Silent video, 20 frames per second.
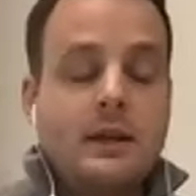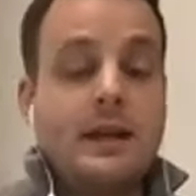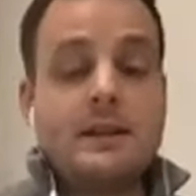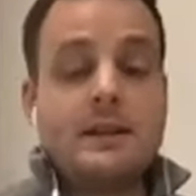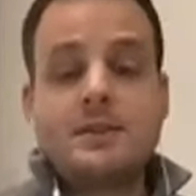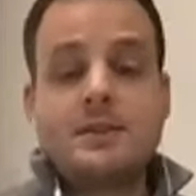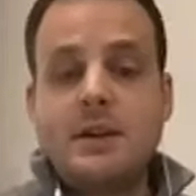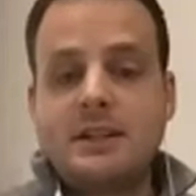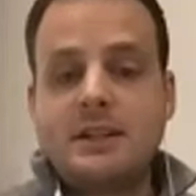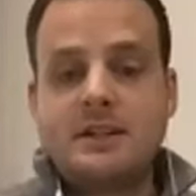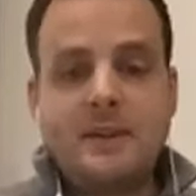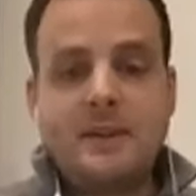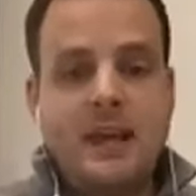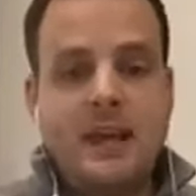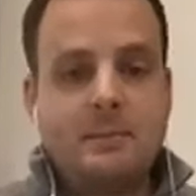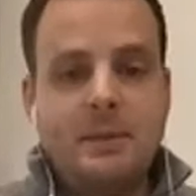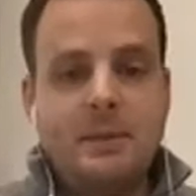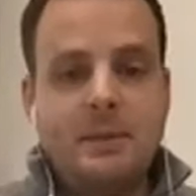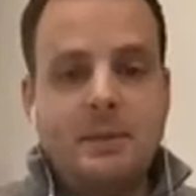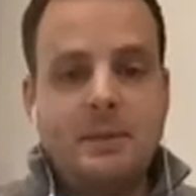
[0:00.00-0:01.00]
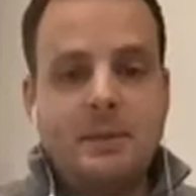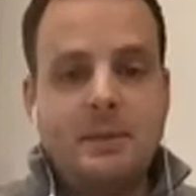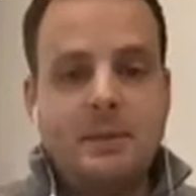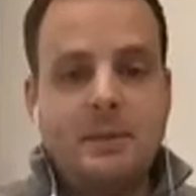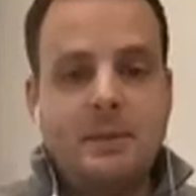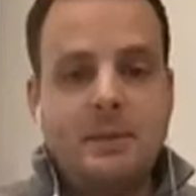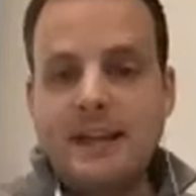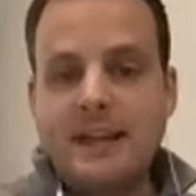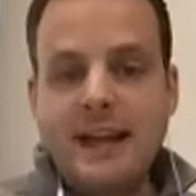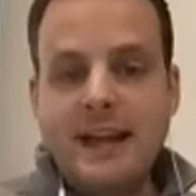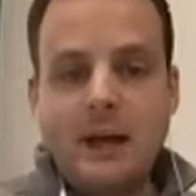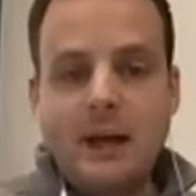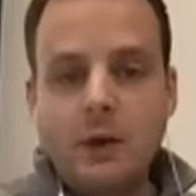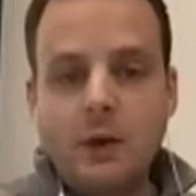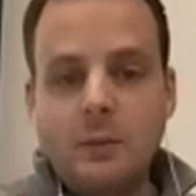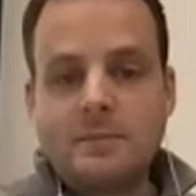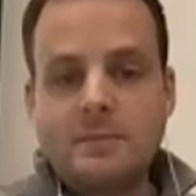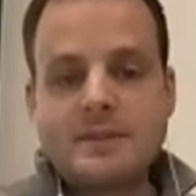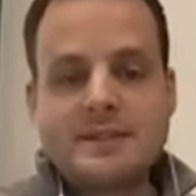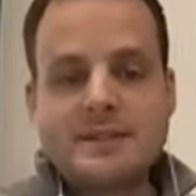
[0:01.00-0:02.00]
Active Campaign really
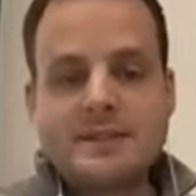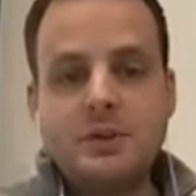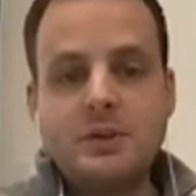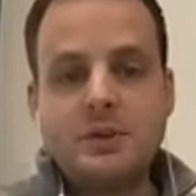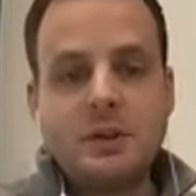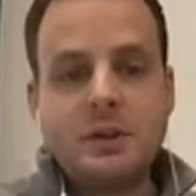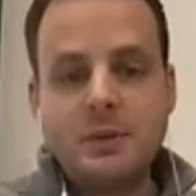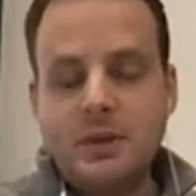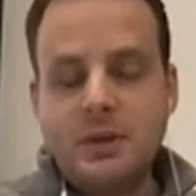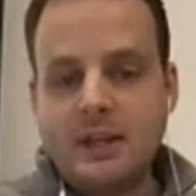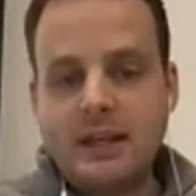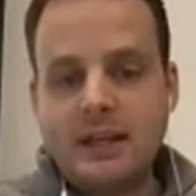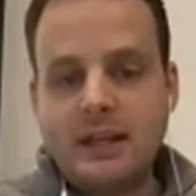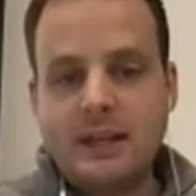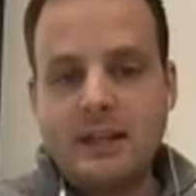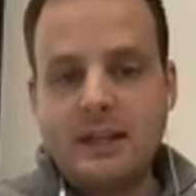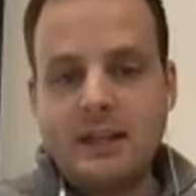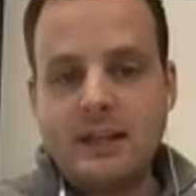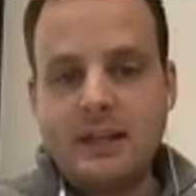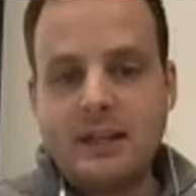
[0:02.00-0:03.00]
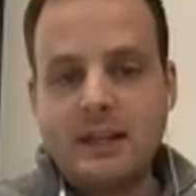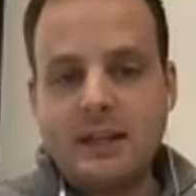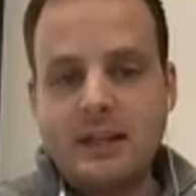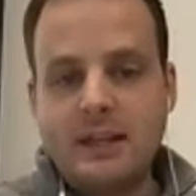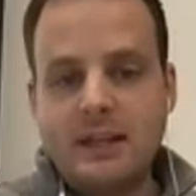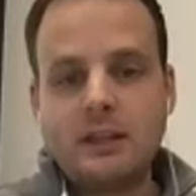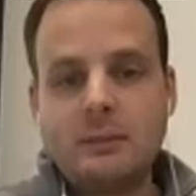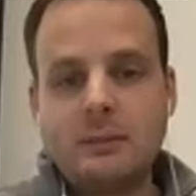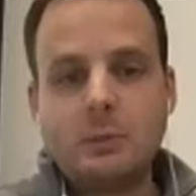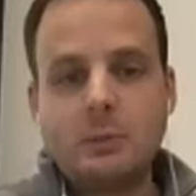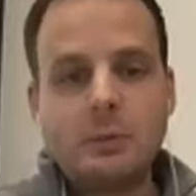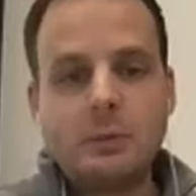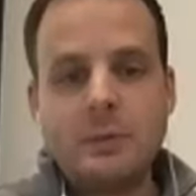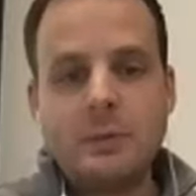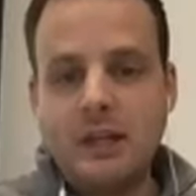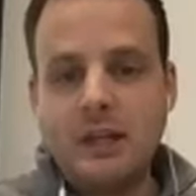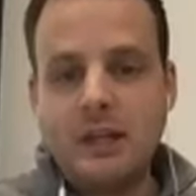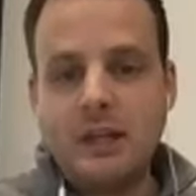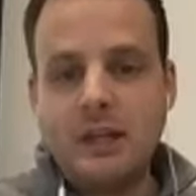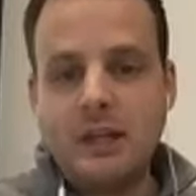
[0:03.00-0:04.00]
helps uh, you communicate uh, more
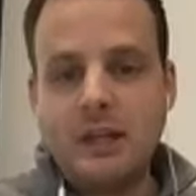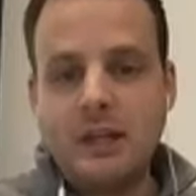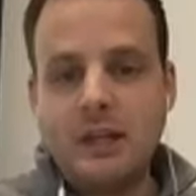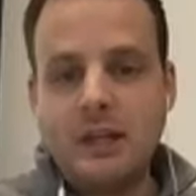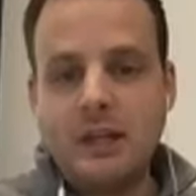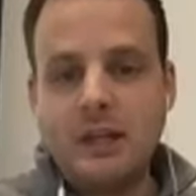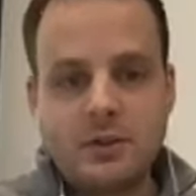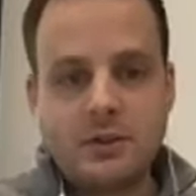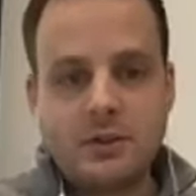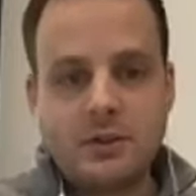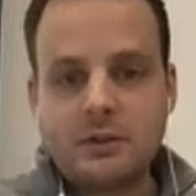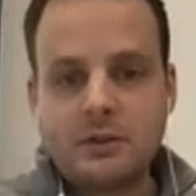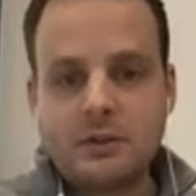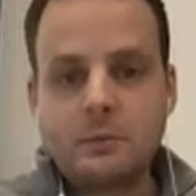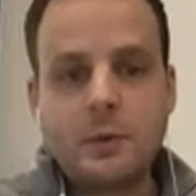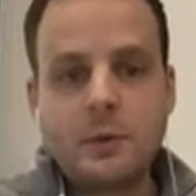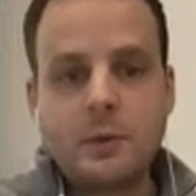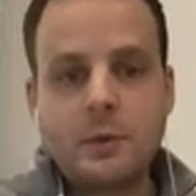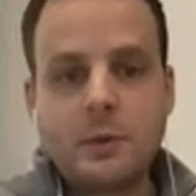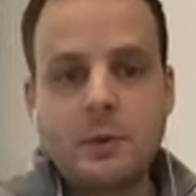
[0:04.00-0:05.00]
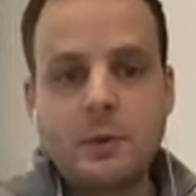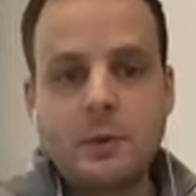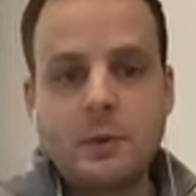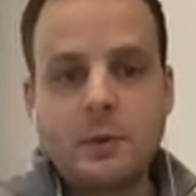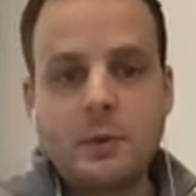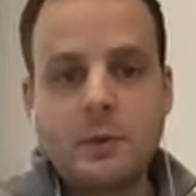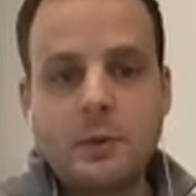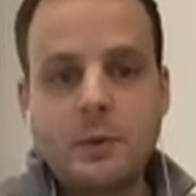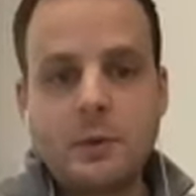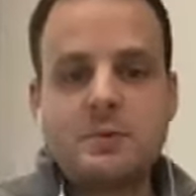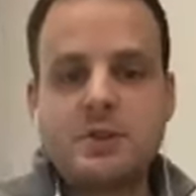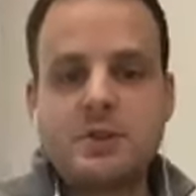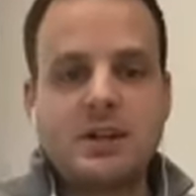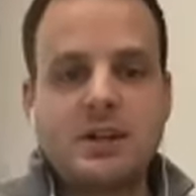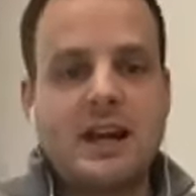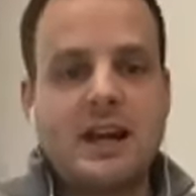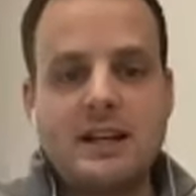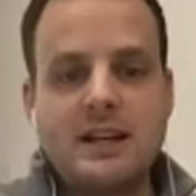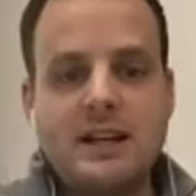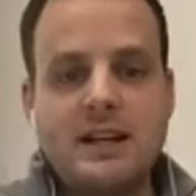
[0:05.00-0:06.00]
meaningfully with your with your customers,
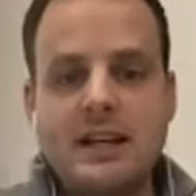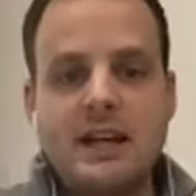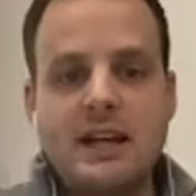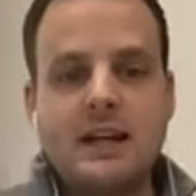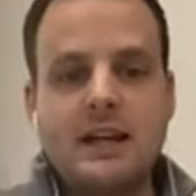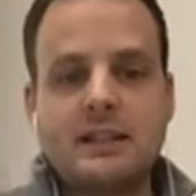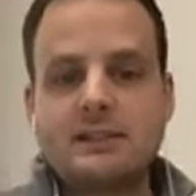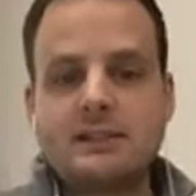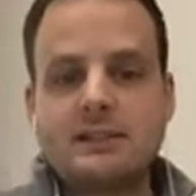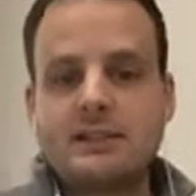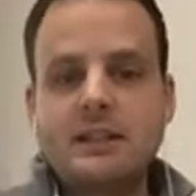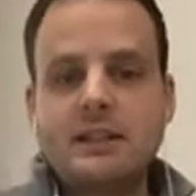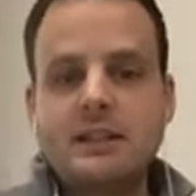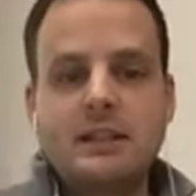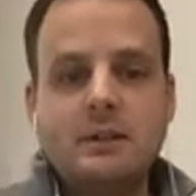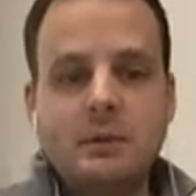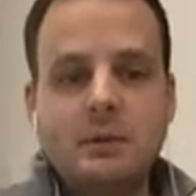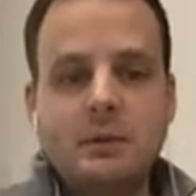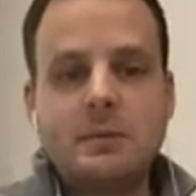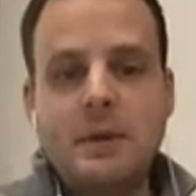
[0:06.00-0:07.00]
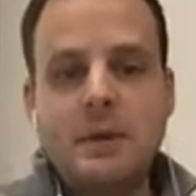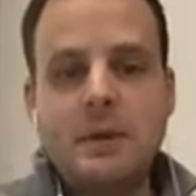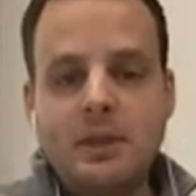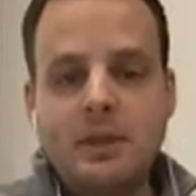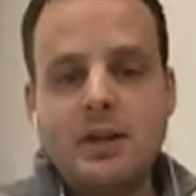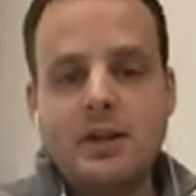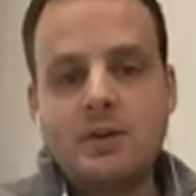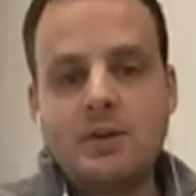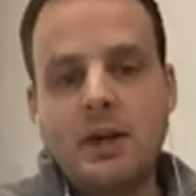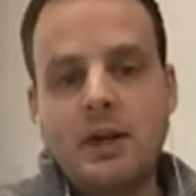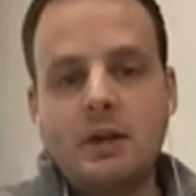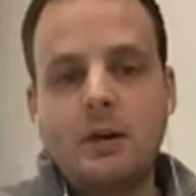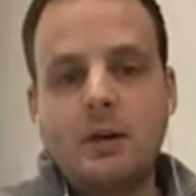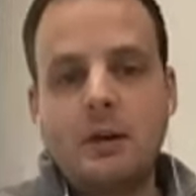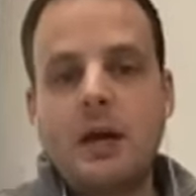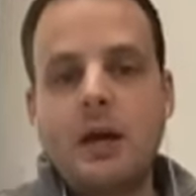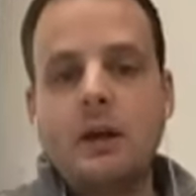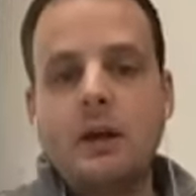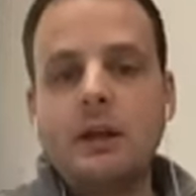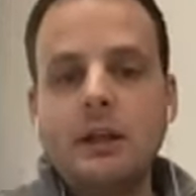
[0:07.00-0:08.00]
with your contacts, with people that you care
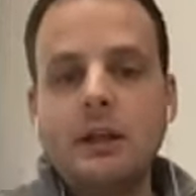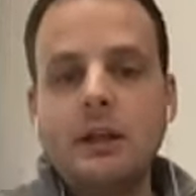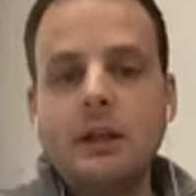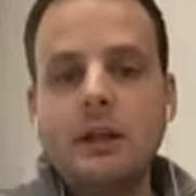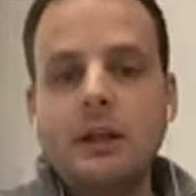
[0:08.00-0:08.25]
about.